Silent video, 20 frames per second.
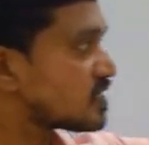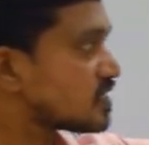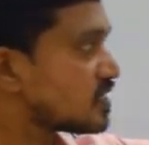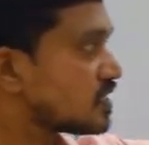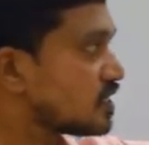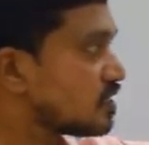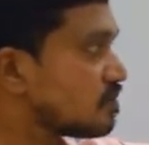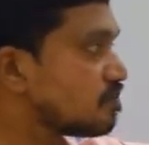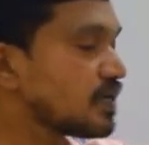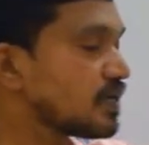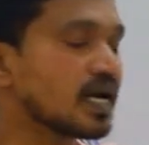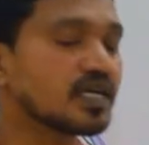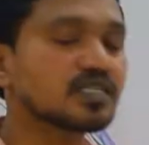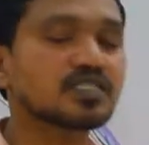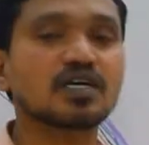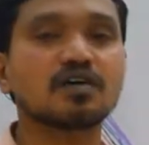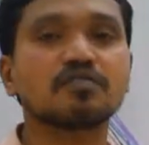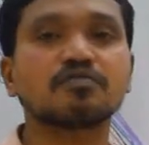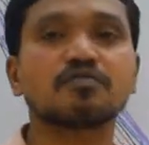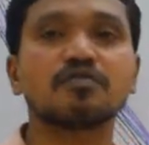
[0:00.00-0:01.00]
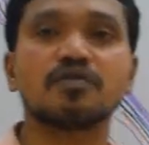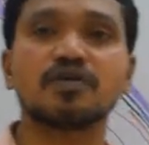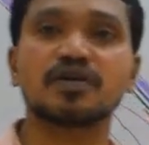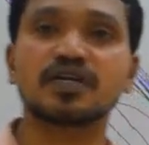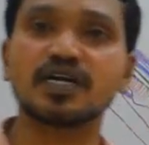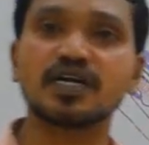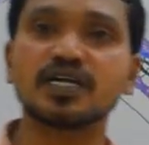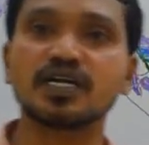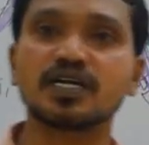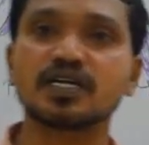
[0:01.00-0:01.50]
deep branch of
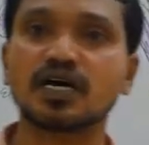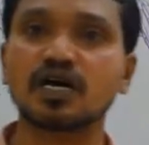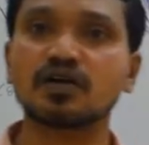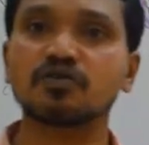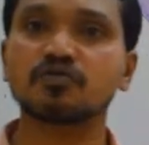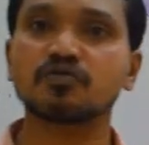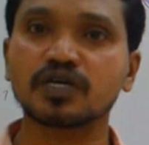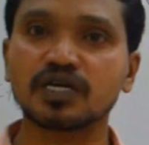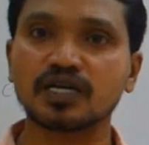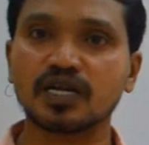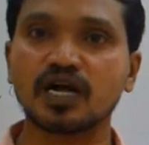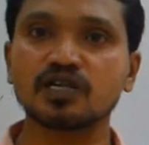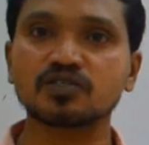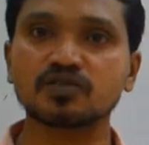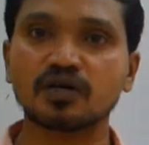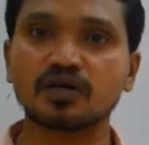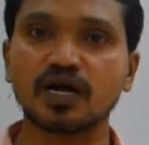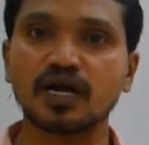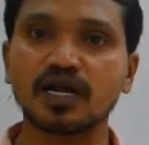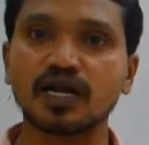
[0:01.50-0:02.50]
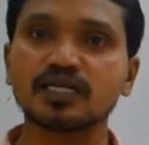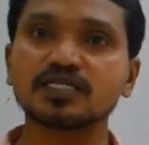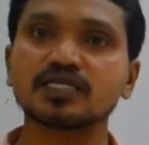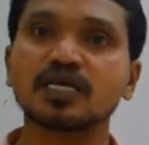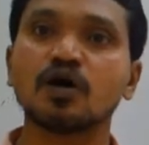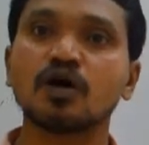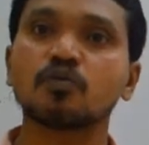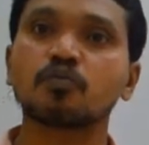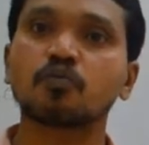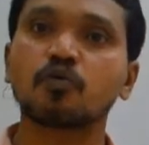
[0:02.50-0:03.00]
radial nerve we can also call as
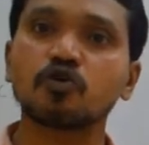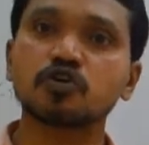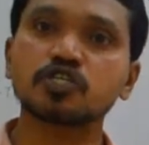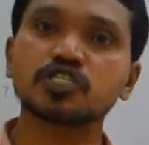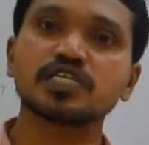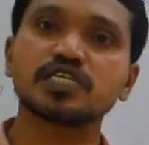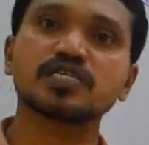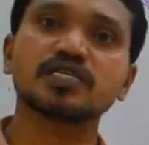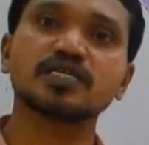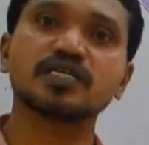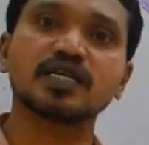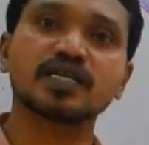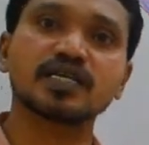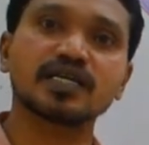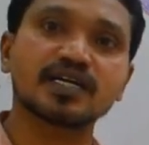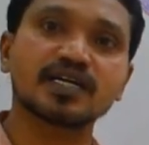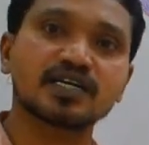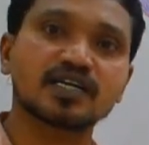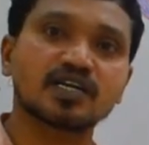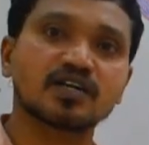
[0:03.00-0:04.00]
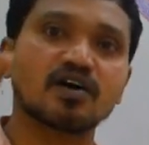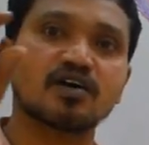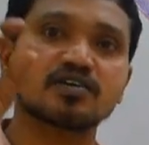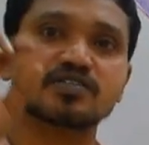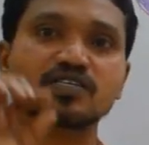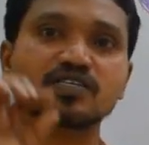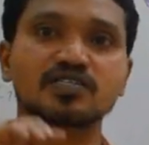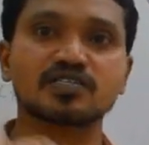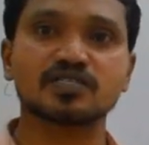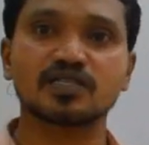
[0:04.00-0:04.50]
posterior
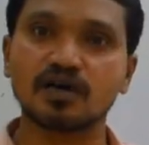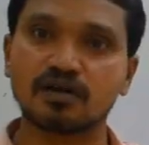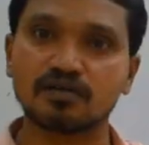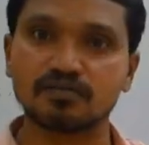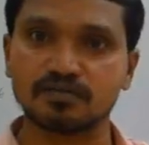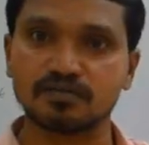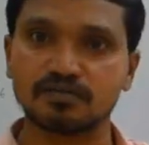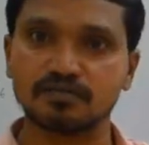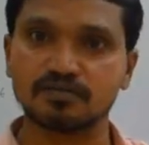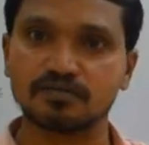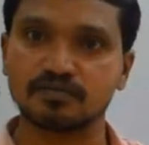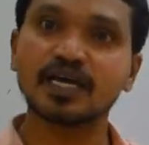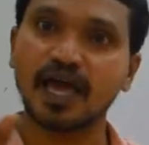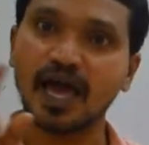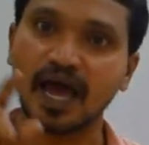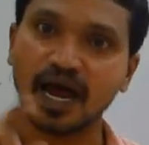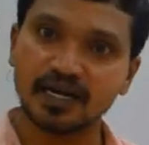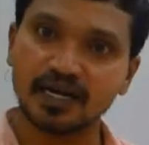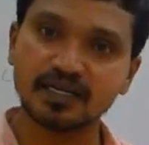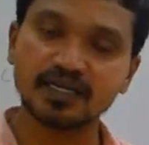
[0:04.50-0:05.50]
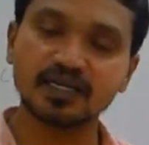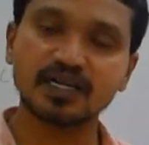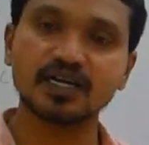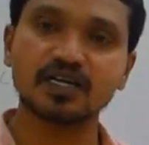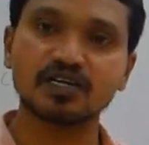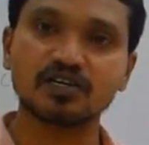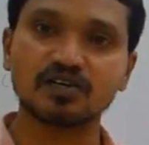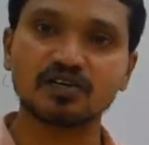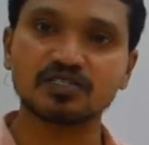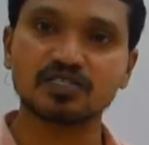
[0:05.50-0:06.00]
interosseous nerve. Anterior
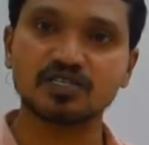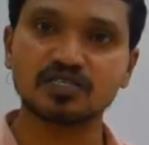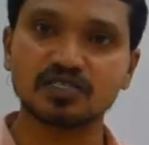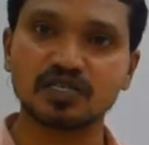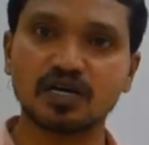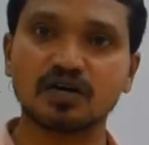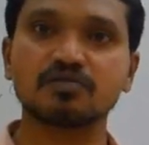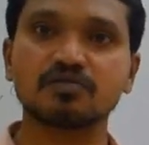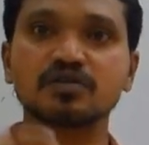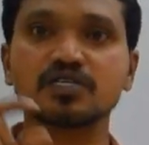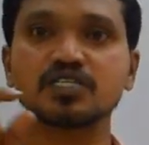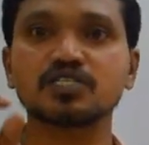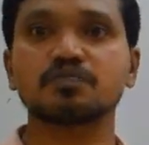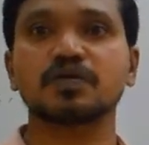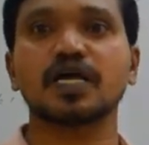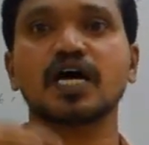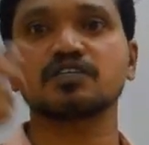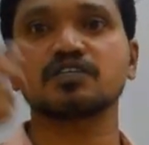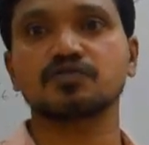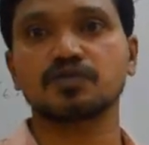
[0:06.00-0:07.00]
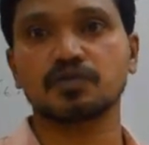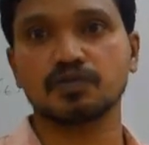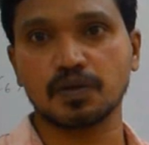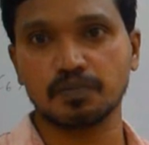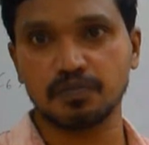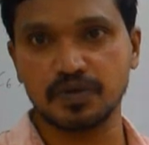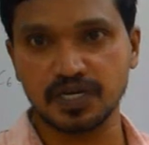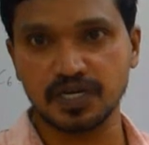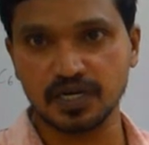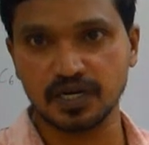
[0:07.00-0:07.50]
interosseous nerve is branched from the
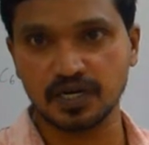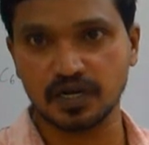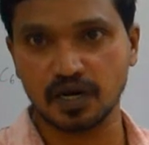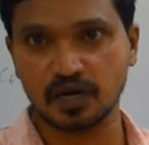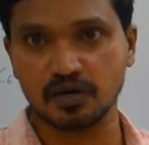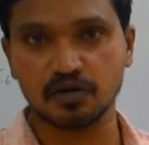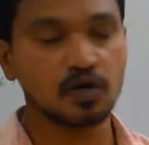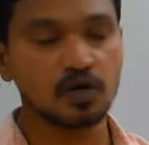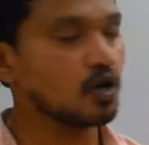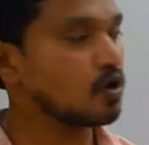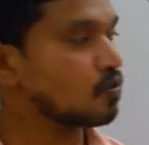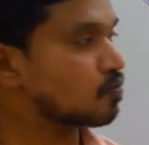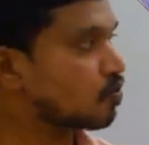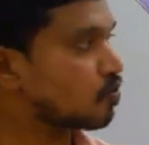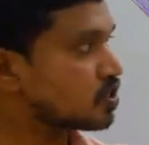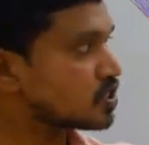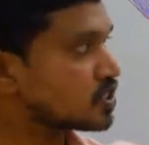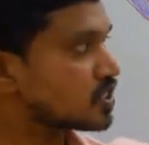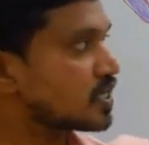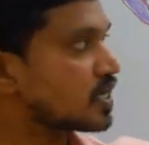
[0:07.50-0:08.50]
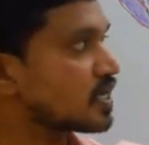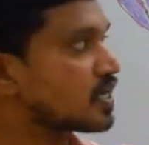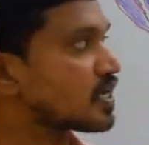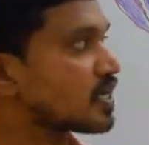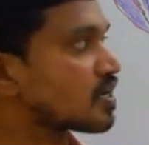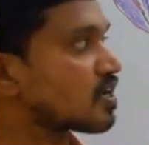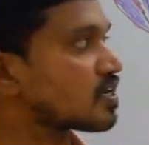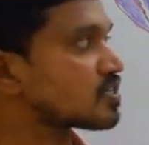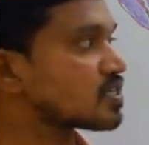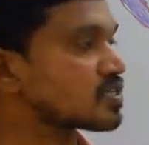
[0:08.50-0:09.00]
median nerve, posterior
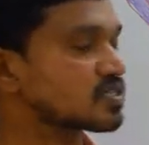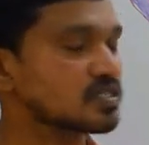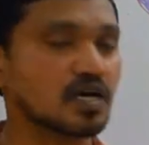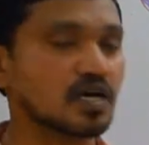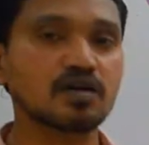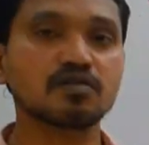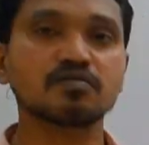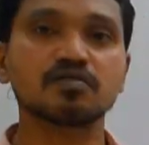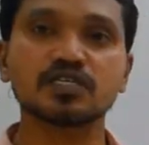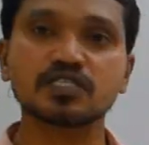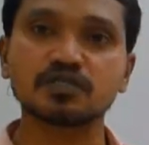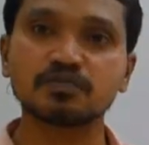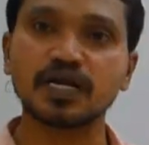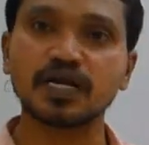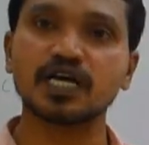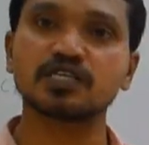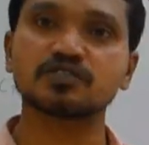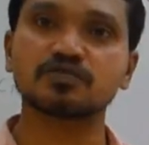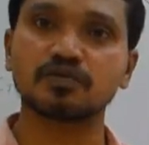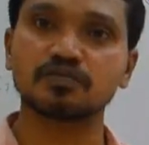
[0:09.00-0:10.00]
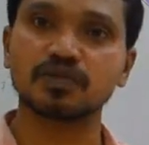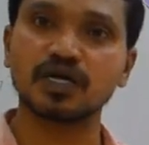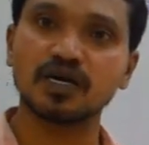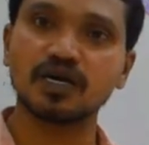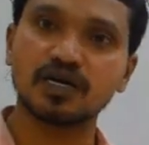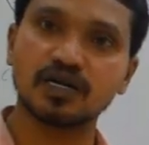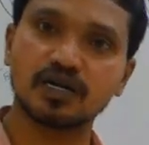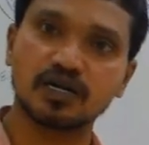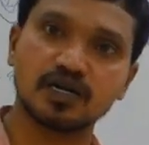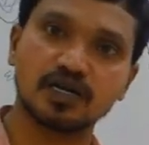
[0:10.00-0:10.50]
interosseous nerve is branched from the
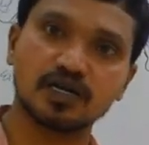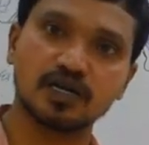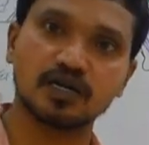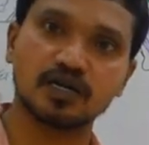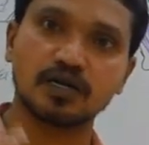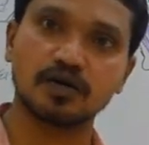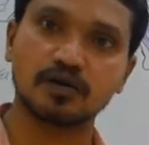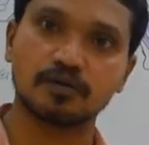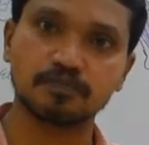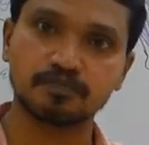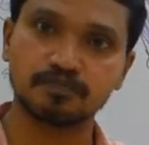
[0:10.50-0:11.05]
radial nerve.